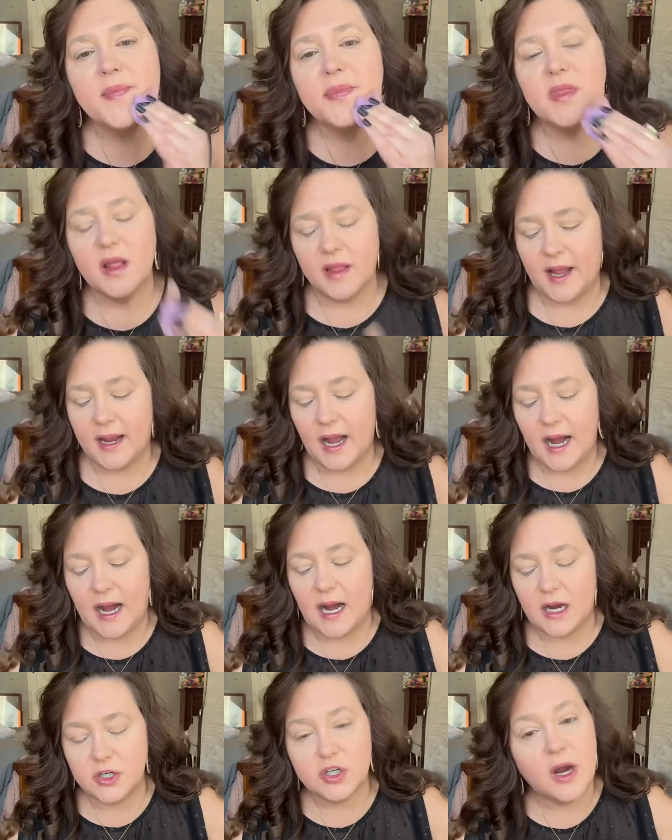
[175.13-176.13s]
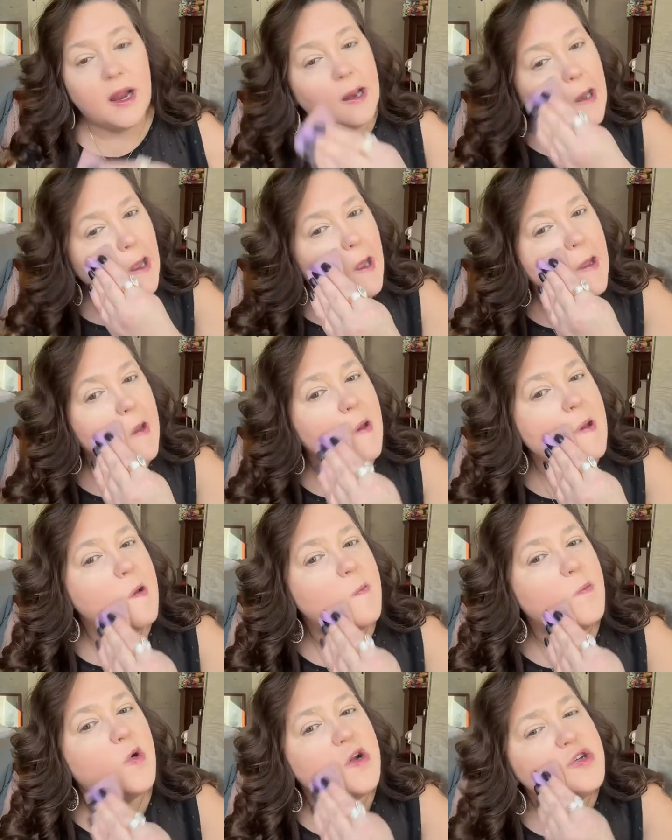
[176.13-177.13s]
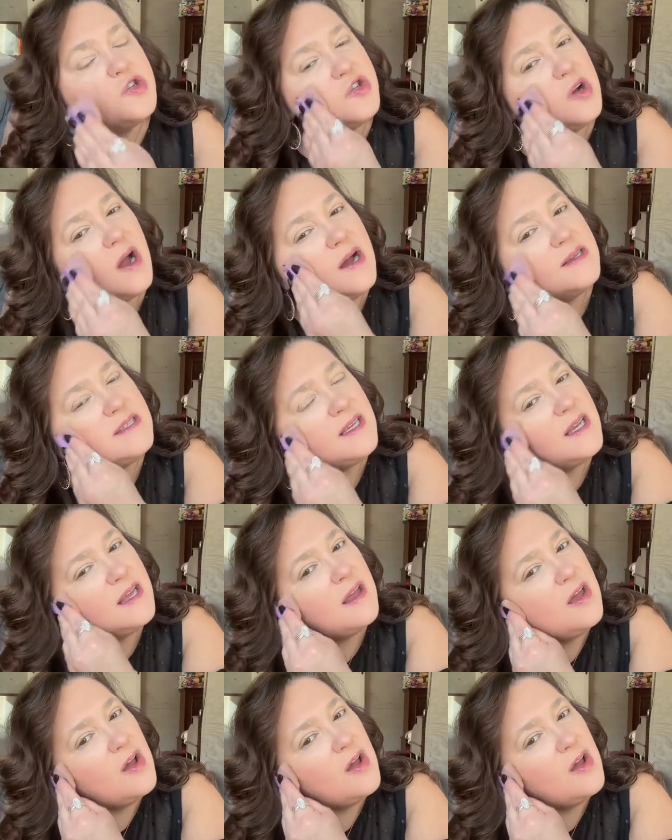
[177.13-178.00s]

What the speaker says: like hydrating, moisturizing